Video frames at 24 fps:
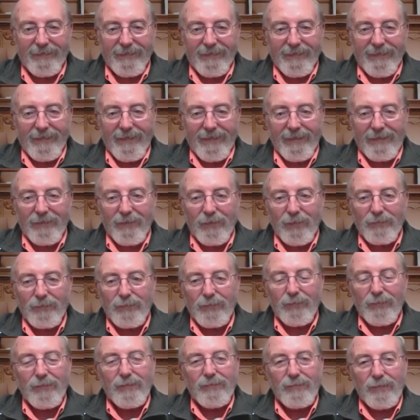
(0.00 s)
and those
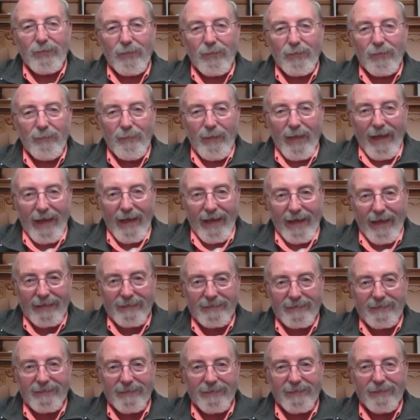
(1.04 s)
who control the
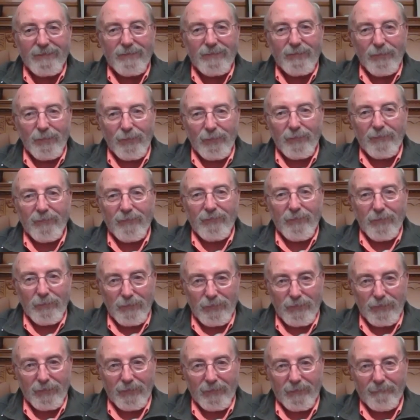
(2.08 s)
past control the
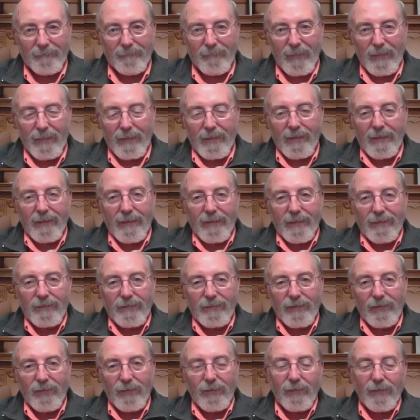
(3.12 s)
future.
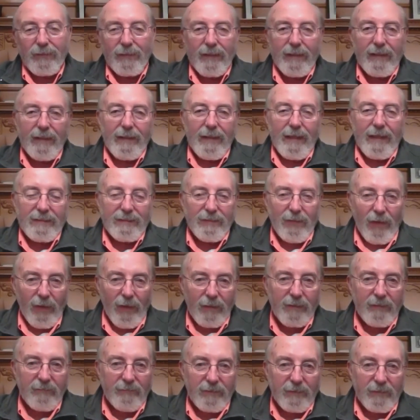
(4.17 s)
So as
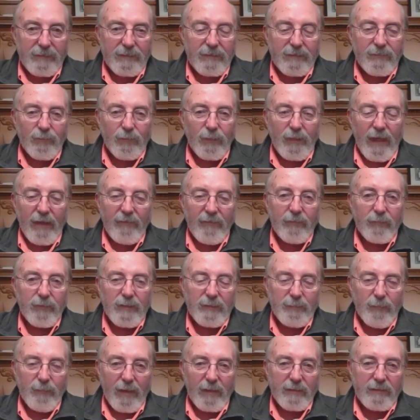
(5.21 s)
archivists, we have a
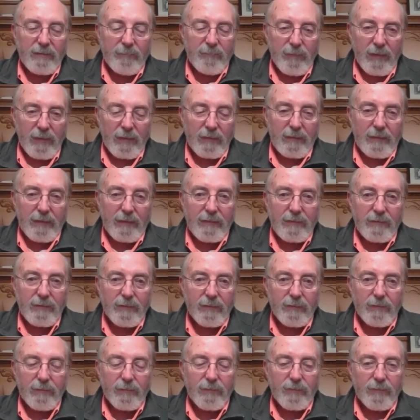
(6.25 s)
responsibility
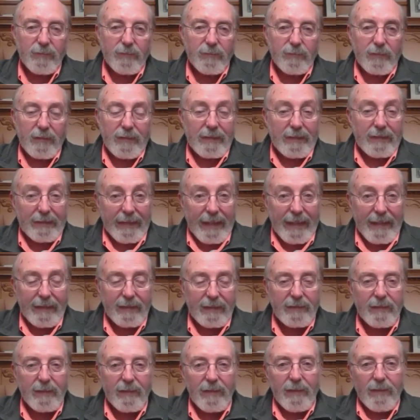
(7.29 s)
to
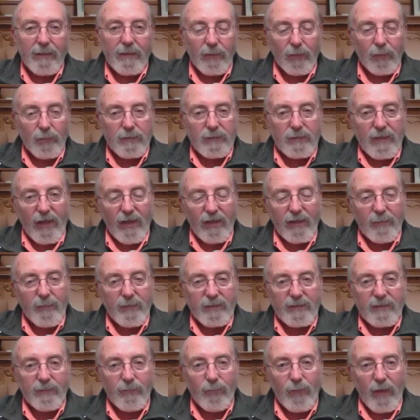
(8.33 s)
collect those
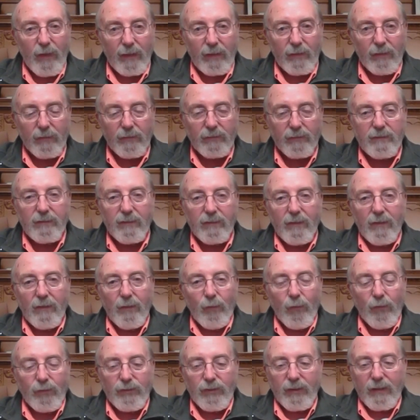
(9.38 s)
documents and records
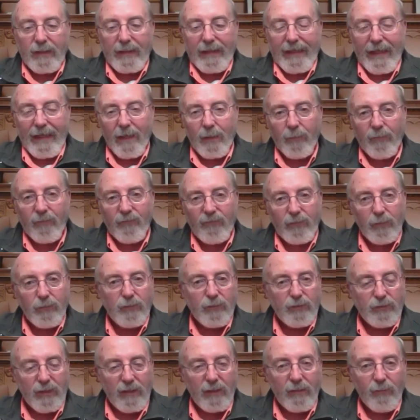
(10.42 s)
which are going to help
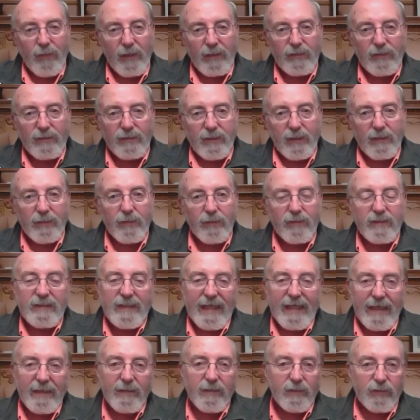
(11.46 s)
future generations
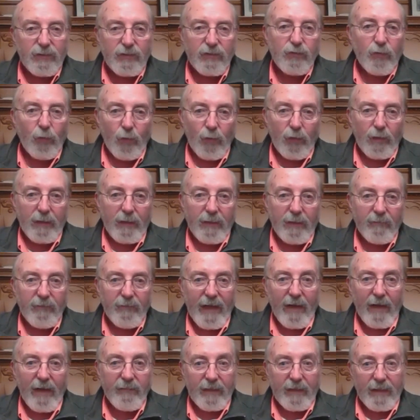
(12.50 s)
understand the story of
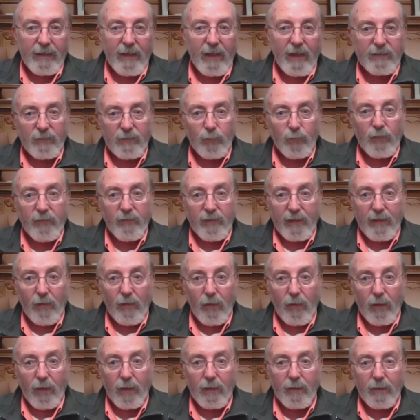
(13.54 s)
how they got to where they
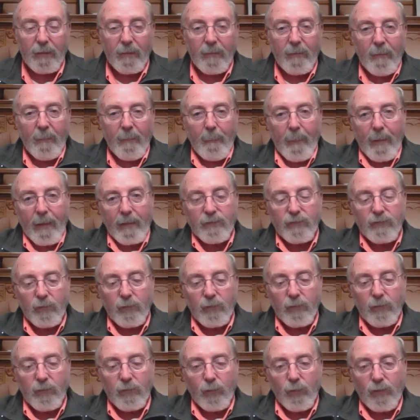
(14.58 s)
are. And so
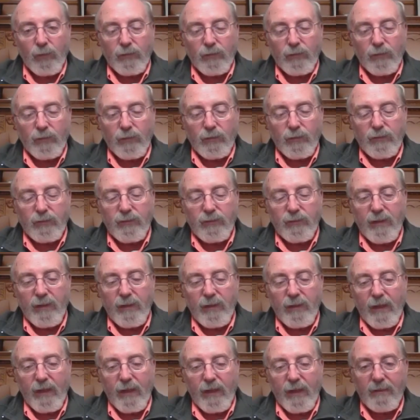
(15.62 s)
we're
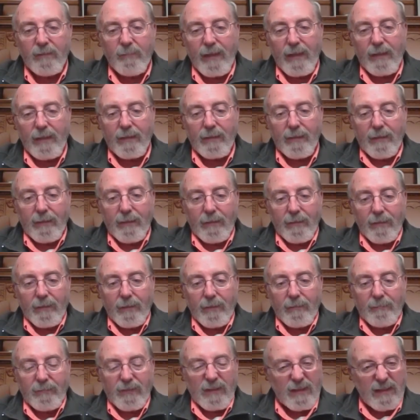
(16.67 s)
trying to make
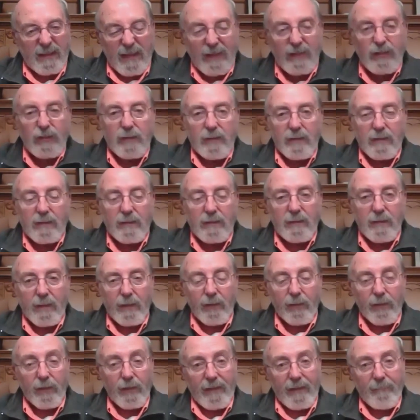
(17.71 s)
decisions that are
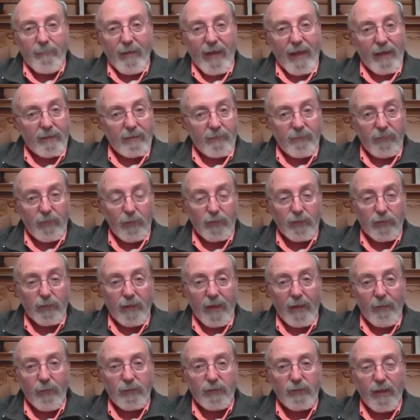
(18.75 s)
going to impact the future, and we're
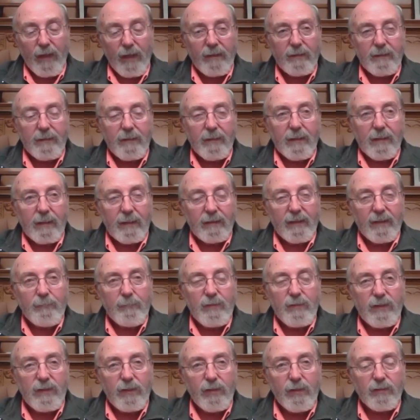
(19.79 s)
trying to collect
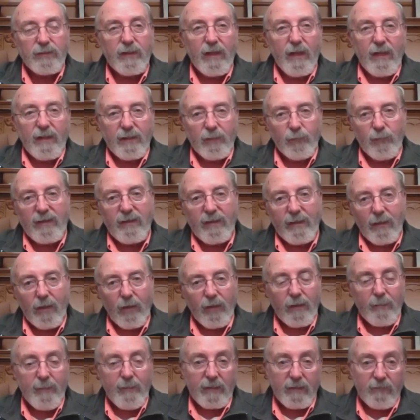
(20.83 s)
materials that we think are going to
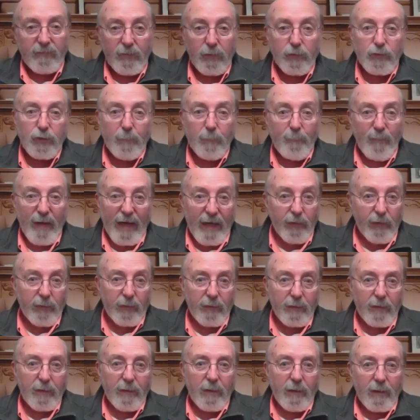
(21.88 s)
make the future better,
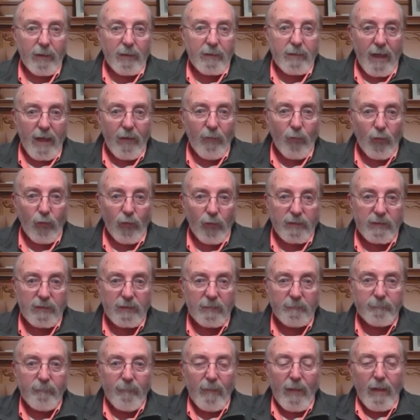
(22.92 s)
not worse.
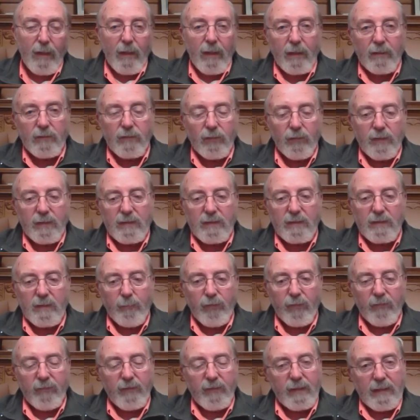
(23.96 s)
And so this is a
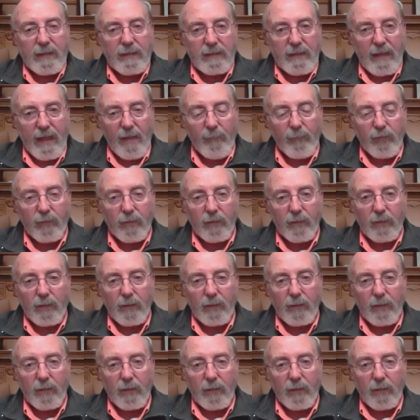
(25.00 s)
perfect example